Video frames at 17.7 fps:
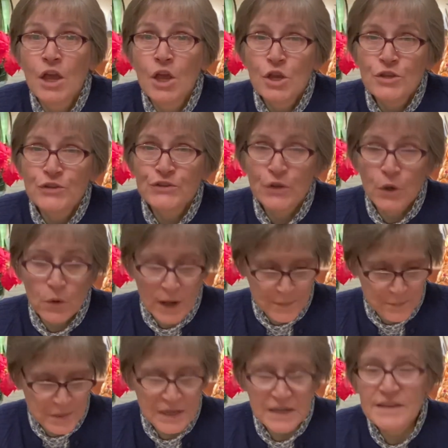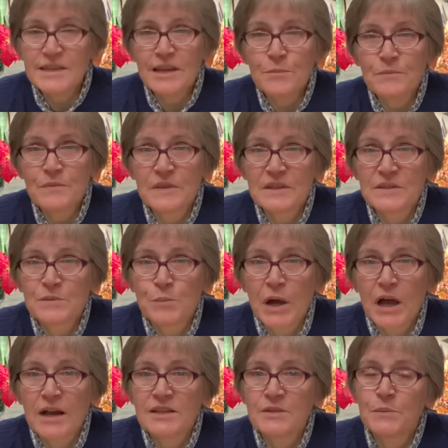So I picked up this
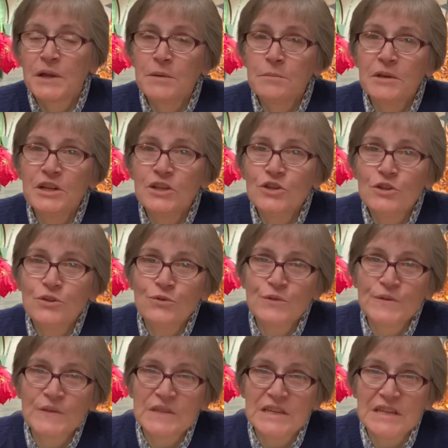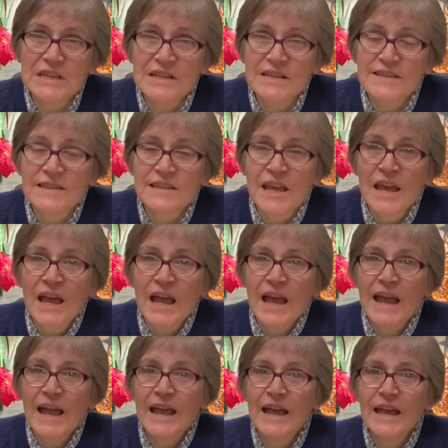box, but I'm going to use these
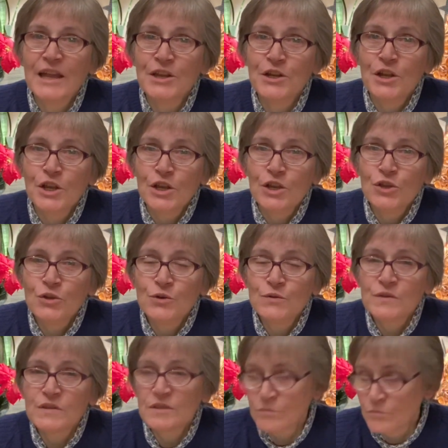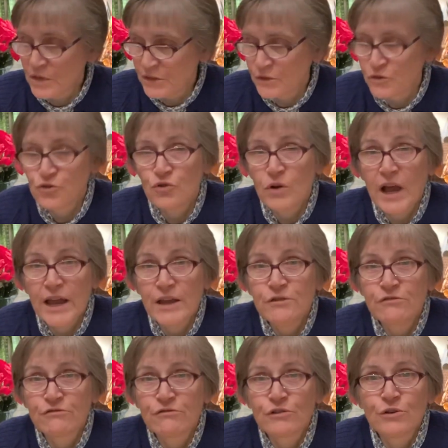and use some of the dried
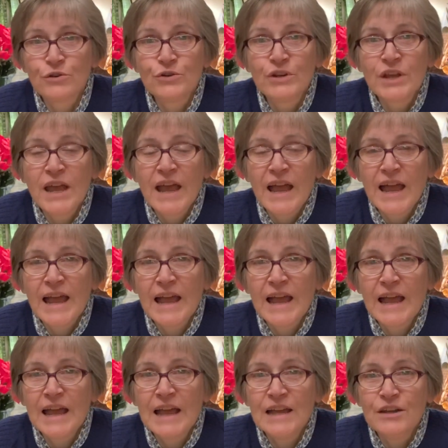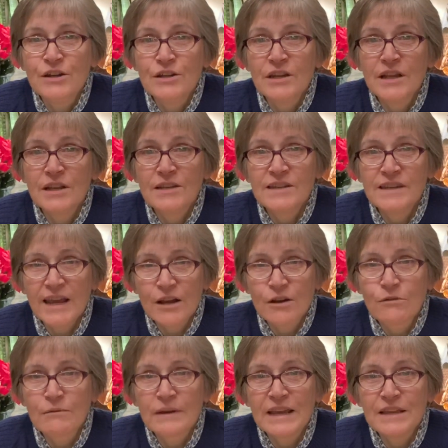fruit and
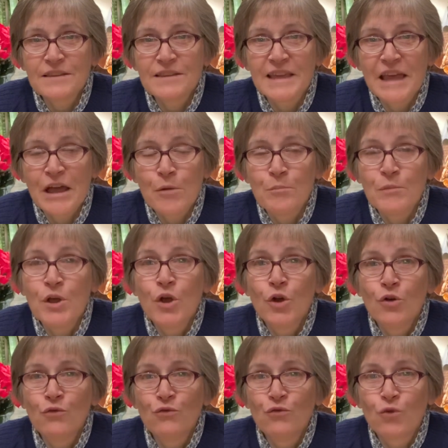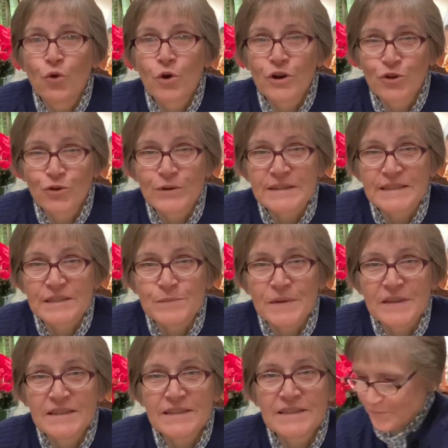decorate them for
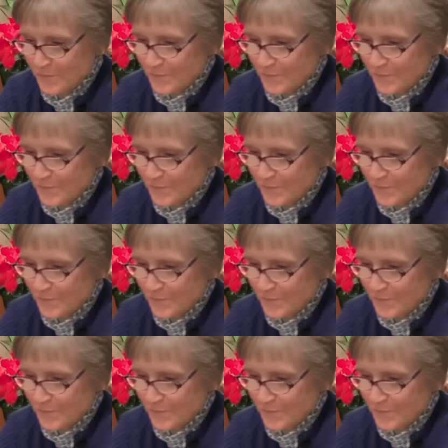Christmas.